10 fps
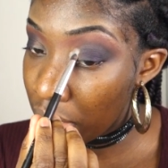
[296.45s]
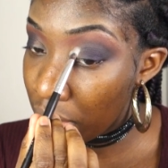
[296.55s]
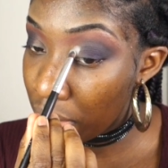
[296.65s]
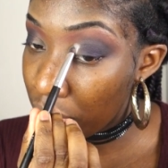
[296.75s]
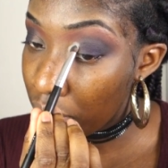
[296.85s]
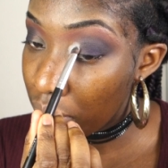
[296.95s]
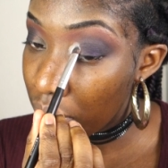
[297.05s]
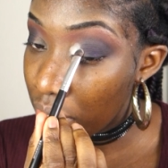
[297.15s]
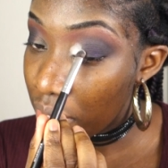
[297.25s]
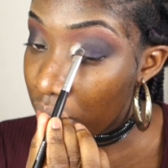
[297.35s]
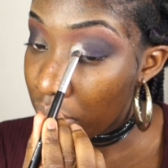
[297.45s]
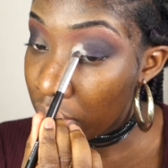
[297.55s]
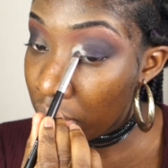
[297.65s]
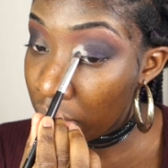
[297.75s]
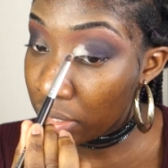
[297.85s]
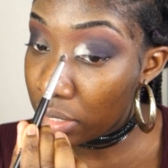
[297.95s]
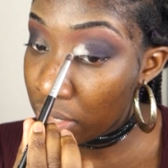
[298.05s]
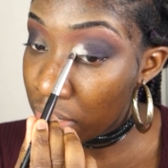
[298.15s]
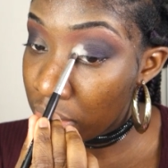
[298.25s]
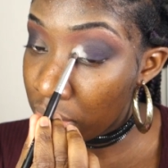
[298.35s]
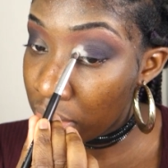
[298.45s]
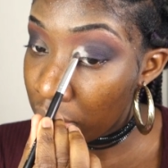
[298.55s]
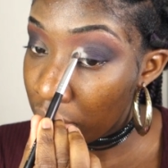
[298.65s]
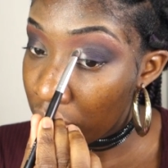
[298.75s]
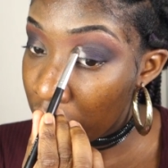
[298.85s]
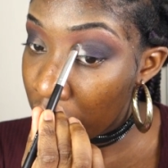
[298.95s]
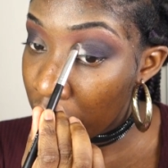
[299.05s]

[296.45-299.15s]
you know, like this.